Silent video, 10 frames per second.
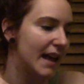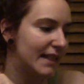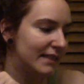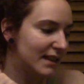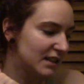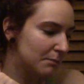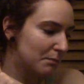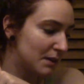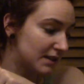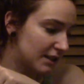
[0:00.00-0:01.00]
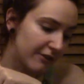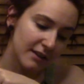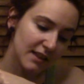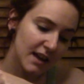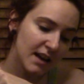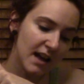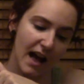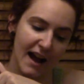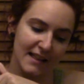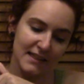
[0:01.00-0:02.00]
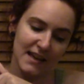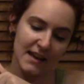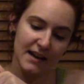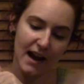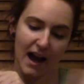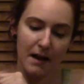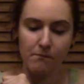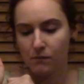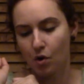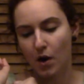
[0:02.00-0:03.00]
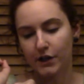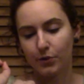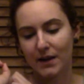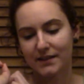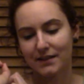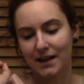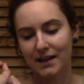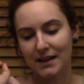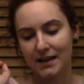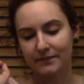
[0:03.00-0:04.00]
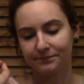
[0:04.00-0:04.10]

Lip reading: This specific thing, I think I'm going to assign